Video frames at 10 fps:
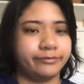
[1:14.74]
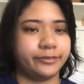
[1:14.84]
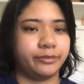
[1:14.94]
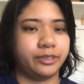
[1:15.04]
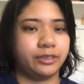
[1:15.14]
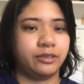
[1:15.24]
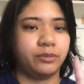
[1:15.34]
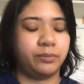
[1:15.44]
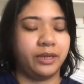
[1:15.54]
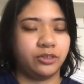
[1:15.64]
me
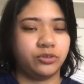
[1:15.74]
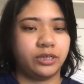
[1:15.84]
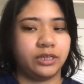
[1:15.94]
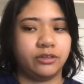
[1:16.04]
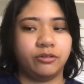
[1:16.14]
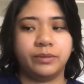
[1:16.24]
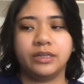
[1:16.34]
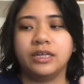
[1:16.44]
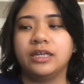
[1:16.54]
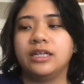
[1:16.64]
backtrack a little bit.
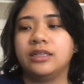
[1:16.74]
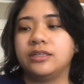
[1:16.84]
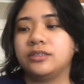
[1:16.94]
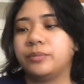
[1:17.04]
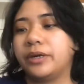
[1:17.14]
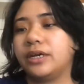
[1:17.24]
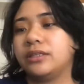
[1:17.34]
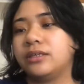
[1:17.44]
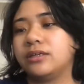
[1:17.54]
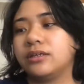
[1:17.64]
Let's just buy
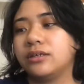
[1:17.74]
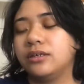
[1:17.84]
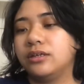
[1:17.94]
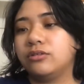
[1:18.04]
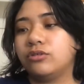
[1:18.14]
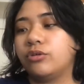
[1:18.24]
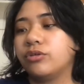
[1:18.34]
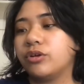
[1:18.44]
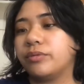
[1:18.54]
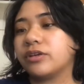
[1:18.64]
the tone
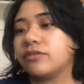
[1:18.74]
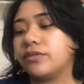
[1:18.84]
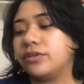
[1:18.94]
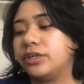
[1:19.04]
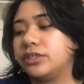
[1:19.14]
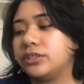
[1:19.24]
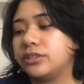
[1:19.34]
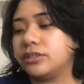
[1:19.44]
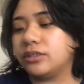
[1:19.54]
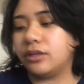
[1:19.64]
corrector foundation
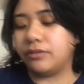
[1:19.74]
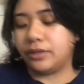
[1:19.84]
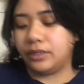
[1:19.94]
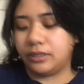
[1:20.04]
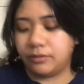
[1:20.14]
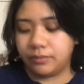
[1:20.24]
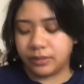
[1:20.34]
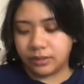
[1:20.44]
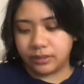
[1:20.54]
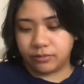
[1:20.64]
already,
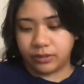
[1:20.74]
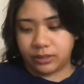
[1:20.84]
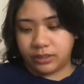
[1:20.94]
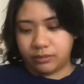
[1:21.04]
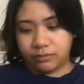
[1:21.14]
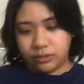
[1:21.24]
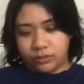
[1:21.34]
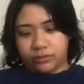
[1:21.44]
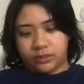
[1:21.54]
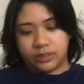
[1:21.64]
because what I keep
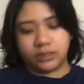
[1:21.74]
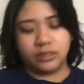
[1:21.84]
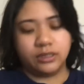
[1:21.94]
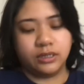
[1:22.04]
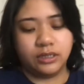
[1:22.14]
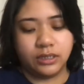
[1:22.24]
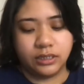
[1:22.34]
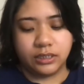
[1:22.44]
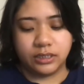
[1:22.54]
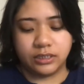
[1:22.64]
doing
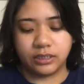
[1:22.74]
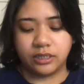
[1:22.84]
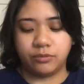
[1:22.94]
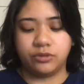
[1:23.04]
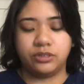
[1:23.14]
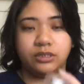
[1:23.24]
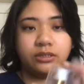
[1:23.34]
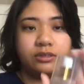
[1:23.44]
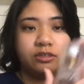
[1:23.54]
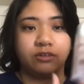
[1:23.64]
is I keep using
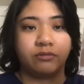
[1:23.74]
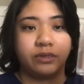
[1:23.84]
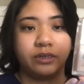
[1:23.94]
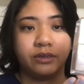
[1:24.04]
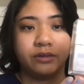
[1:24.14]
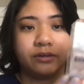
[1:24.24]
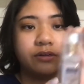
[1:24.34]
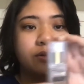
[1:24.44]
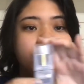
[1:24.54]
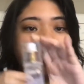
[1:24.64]
this one right here.
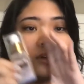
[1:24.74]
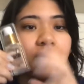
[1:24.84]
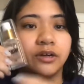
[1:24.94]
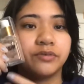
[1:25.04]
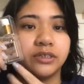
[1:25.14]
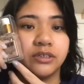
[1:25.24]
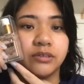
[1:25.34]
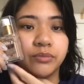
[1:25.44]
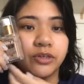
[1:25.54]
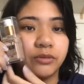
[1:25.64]
Obviously, it's a
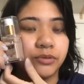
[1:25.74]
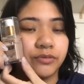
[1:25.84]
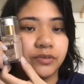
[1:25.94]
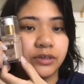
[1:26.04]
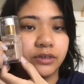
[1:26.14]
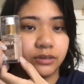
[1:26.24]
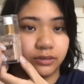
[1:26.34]
pretty perfect